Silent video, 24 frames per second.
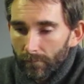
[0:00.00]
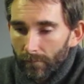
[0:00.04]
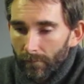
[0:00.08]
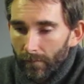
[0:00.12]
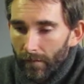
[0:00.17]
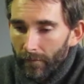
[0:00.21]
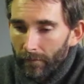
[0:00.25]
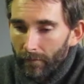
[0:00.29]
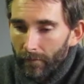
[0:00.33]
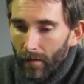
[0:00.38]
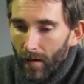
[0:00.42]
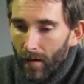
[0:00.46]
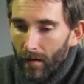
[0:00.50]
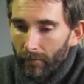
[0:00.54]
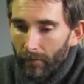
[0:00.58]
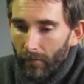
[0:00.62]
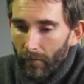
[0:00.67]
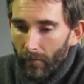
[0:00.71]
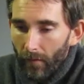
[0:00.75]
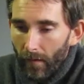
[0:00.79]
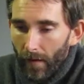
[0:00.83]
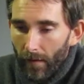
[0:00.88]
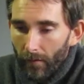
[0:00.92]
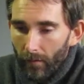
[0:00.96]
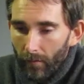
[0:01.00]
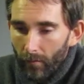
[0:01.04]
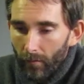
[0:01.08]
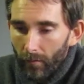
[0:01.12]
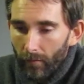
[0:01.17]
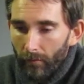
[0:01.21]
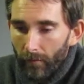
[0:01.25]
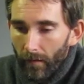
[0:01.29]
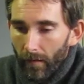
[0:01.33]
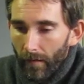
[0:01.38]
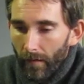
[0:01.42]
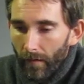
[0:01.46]
If not for that, though,
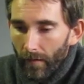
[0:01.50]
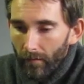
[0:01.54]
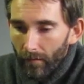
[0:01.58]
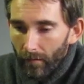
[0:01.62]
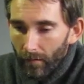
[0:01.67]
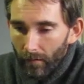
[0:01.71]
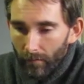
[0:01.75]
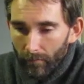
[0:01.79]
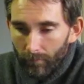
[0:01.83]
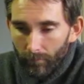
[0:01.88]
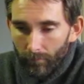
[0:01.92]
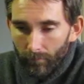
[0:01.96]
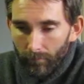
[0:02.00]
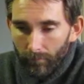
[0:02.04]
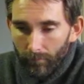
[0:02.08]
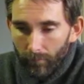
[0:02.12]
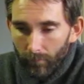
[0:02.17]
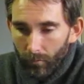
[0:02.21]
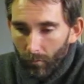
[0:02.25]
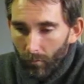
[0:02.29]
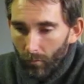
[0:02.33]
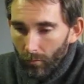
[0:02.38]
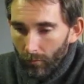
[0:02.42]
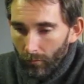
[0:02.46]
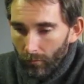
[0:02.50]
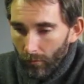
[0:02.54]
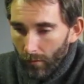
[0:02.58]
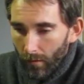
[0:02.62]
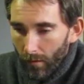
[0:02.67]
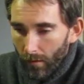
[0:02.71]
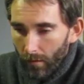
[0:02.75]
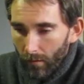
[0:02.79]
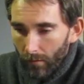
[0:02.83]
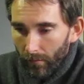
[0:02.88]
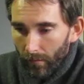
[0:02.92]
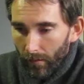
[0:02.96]
if I had like poor
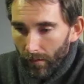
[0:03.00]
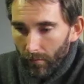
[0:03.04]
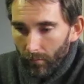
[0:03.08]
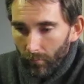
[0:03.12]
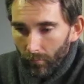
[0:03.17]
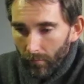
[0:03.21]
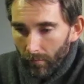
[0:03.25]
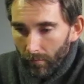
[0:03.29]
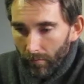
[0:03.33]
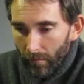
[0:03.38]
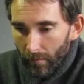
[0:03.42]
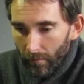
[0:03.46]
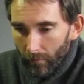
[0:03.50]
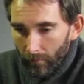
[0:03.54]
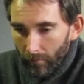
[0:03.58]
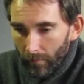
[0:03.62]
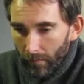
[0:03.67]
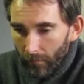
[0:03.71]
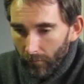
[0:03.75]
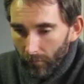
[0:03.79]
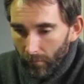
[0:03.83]
draw, I would have been in big